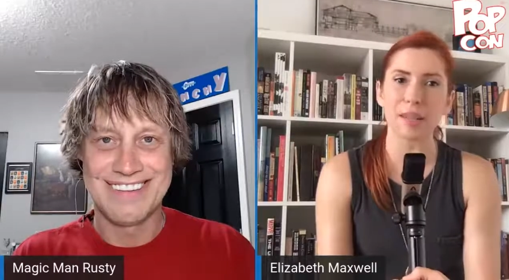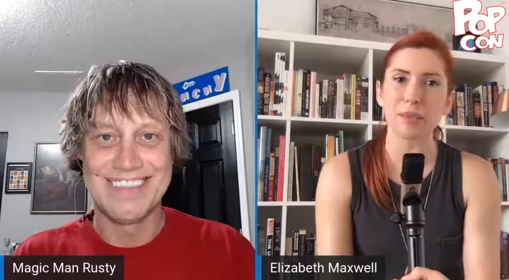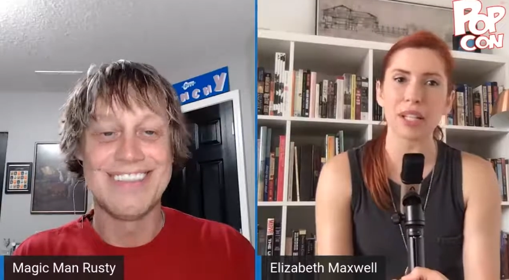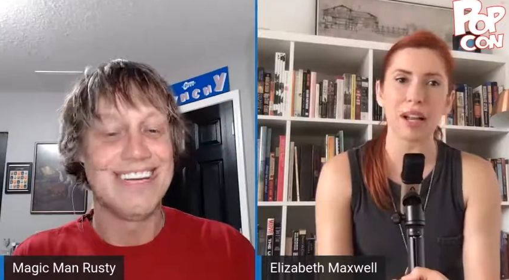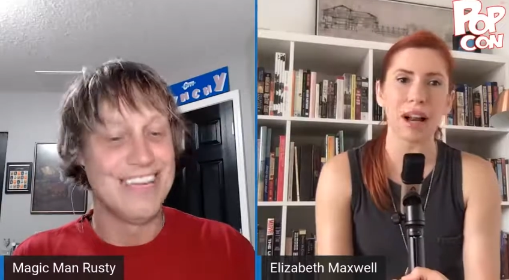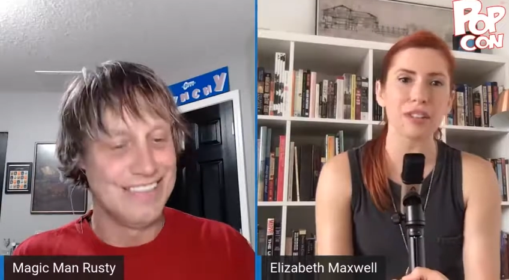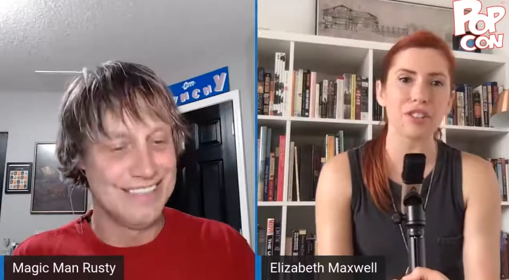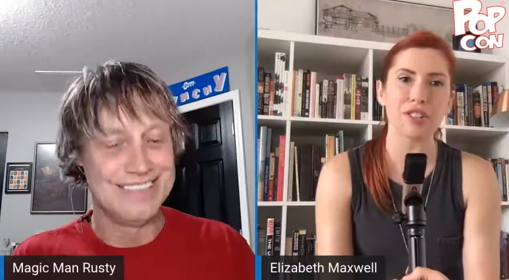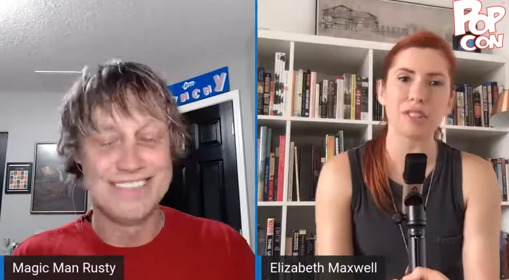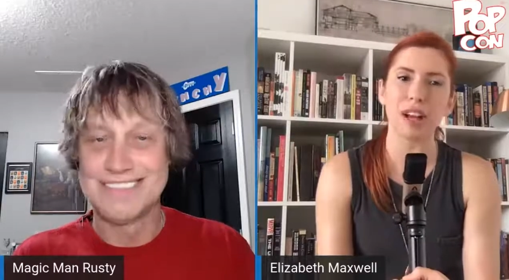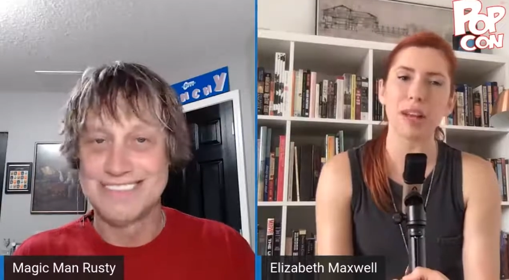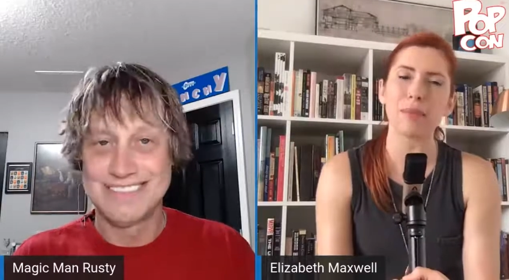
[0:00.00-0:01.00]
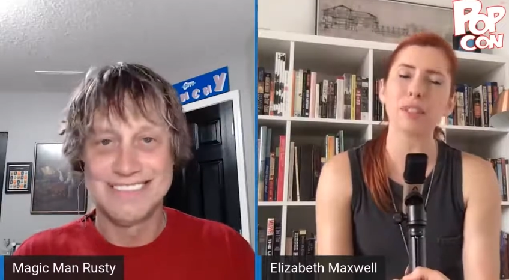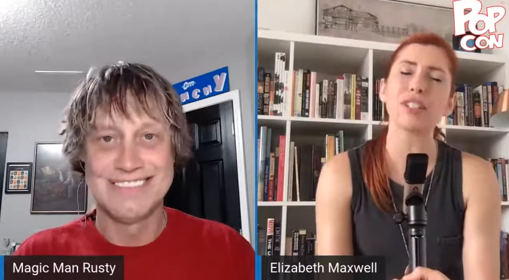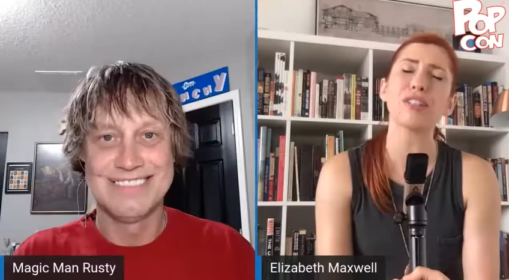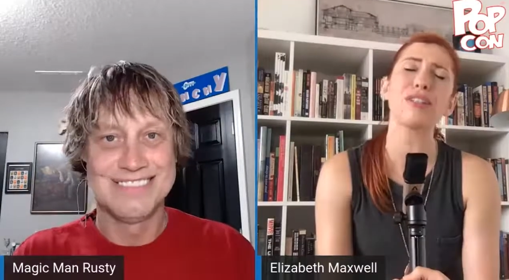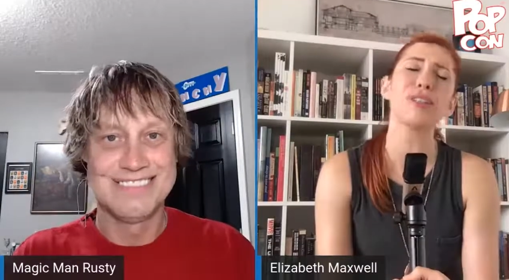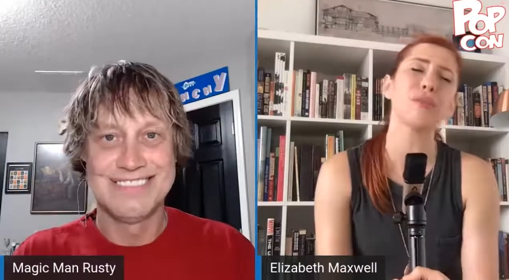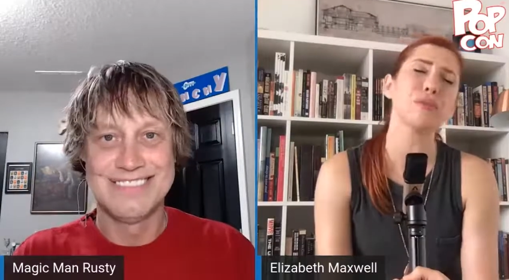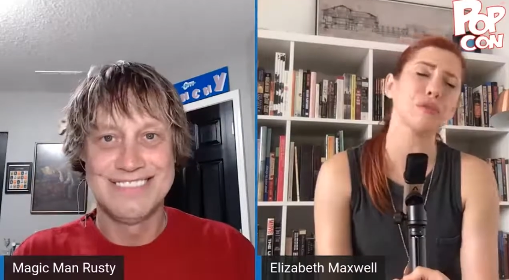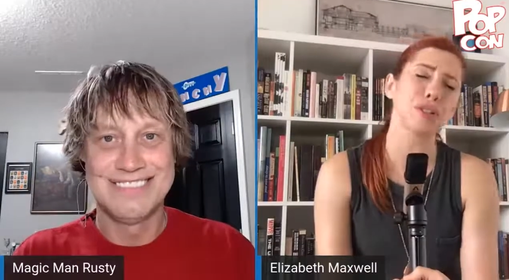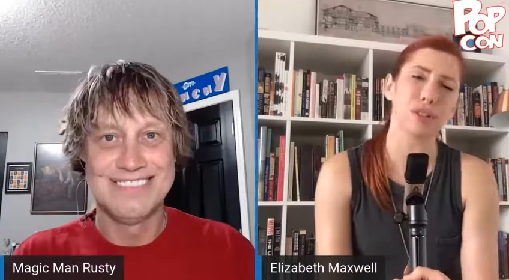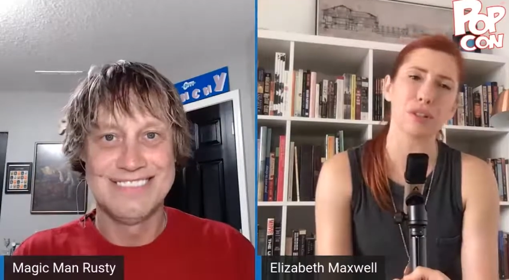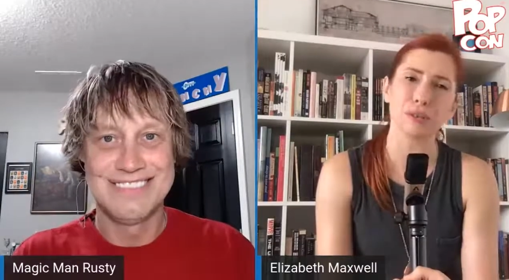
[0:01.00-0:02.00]
Speaker 1: I mean, yeah. I just, I'm a
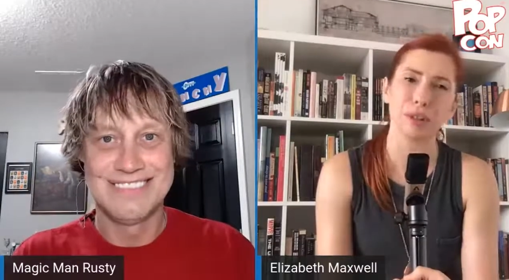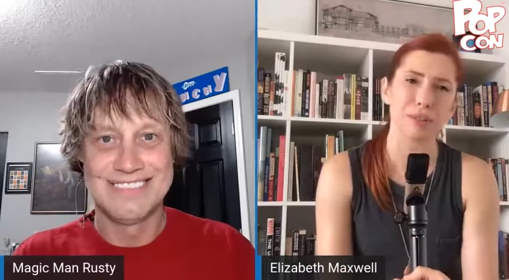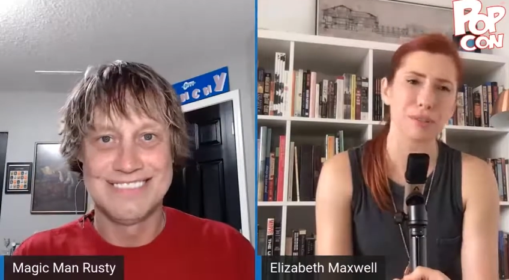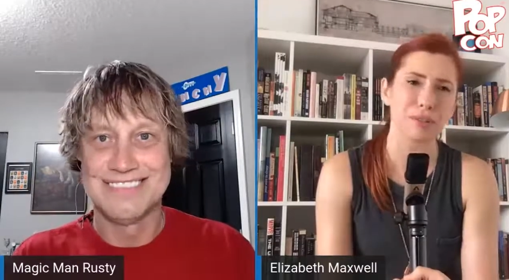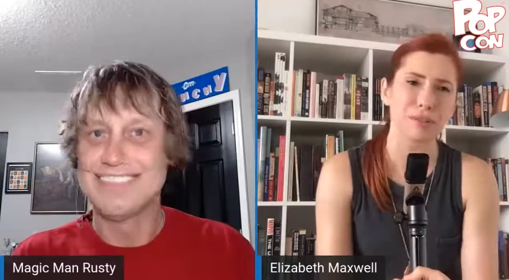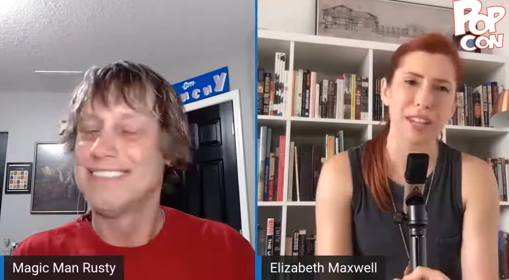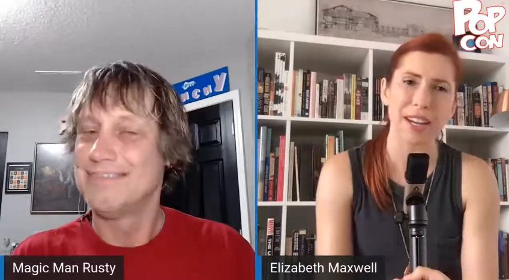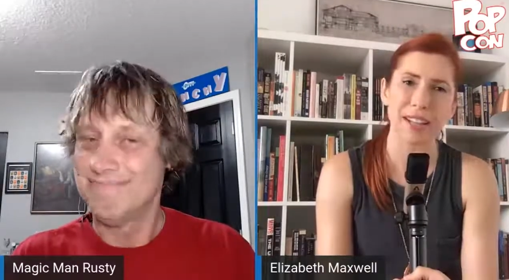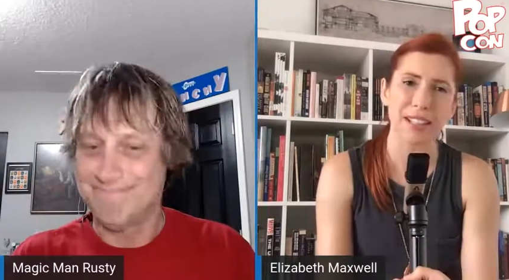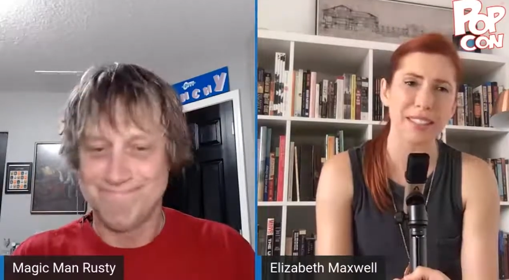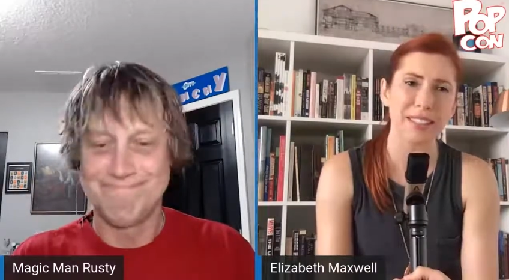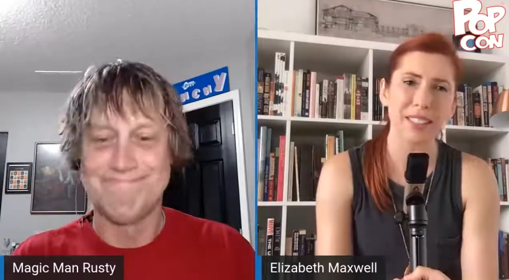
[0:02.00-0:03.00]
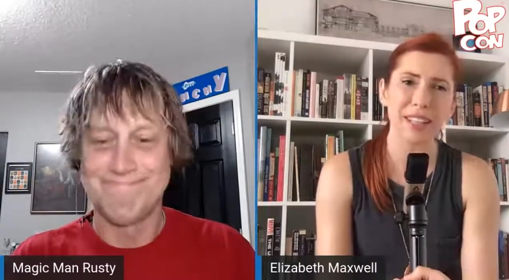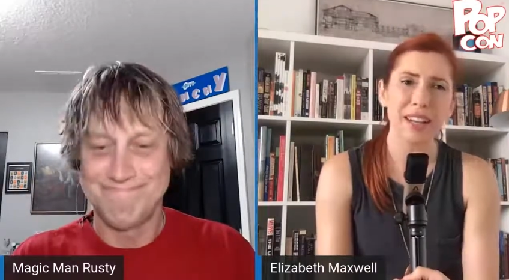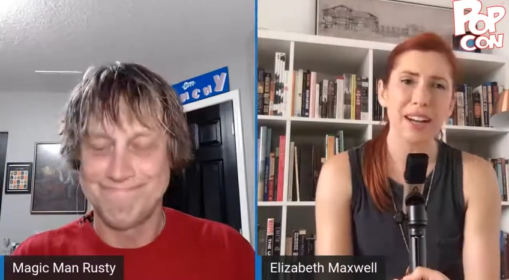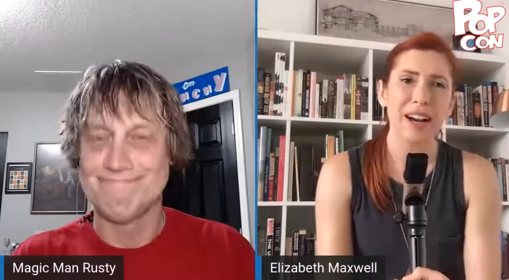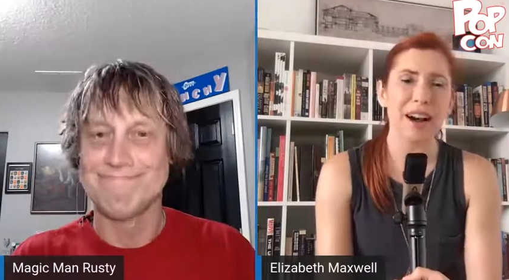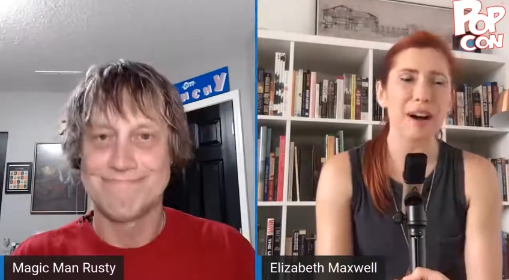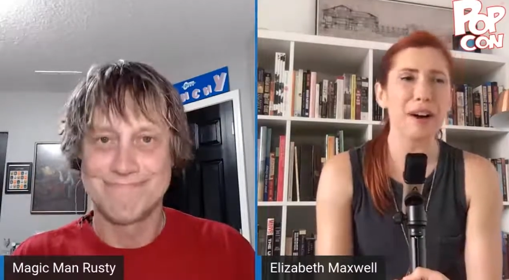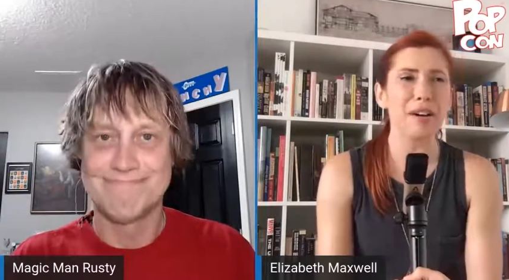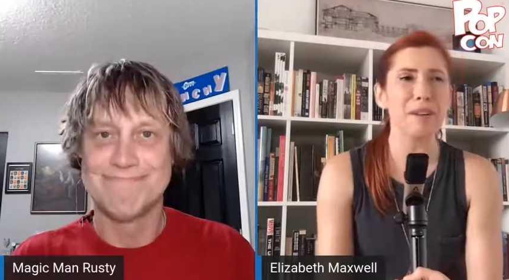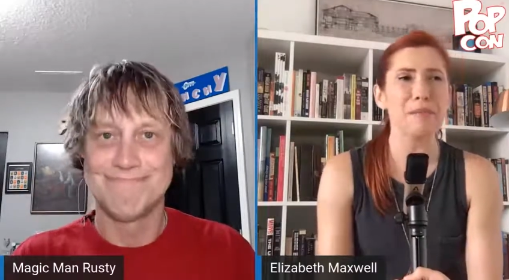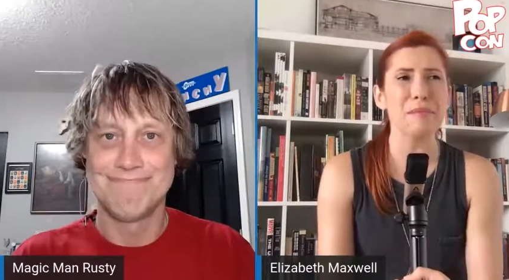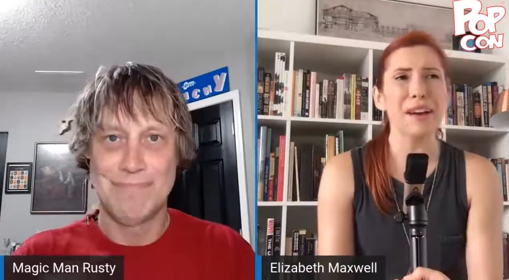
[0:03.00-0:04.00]
huge Kurt Russell fan.
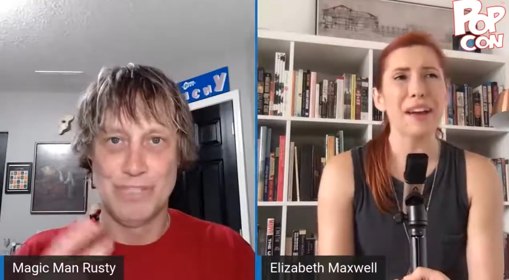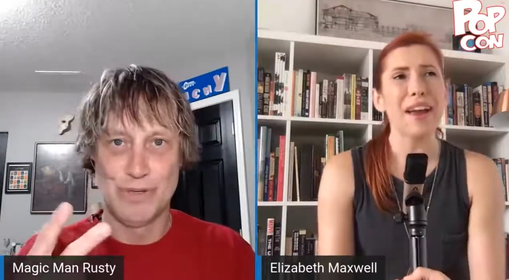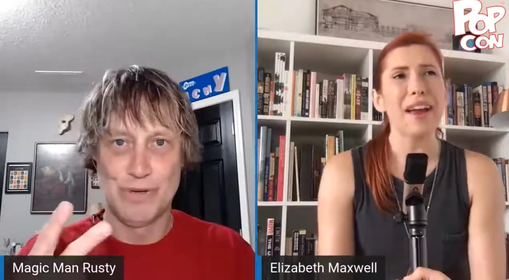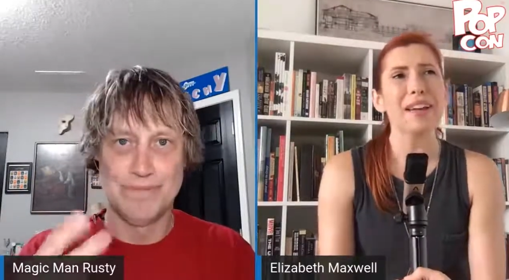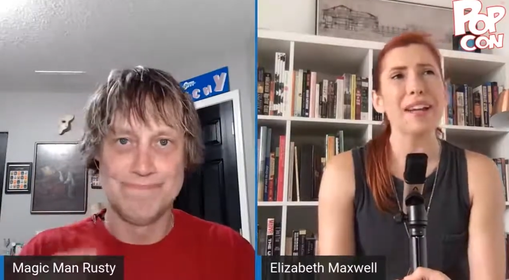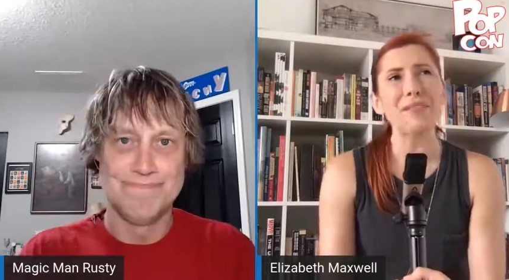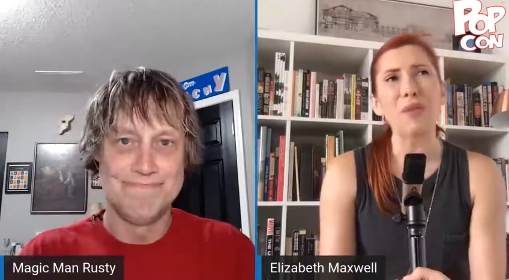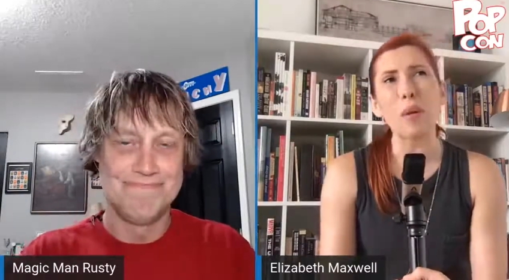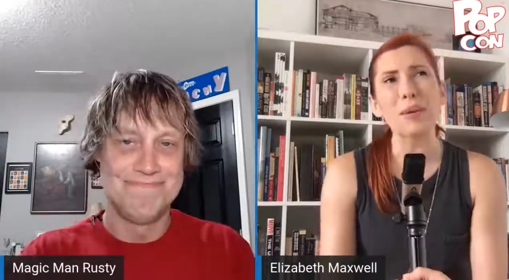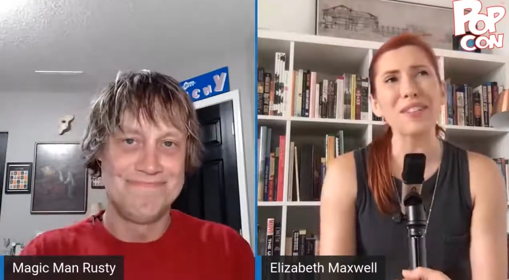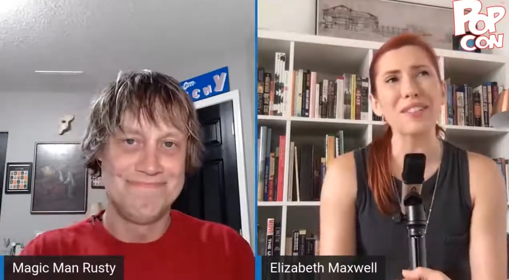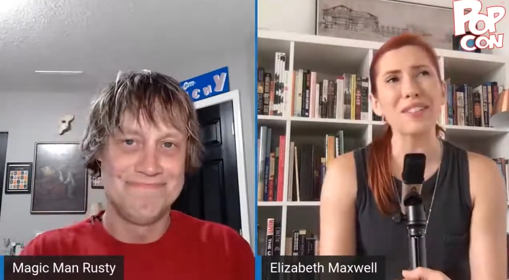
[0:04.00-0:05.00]
Um, and I've always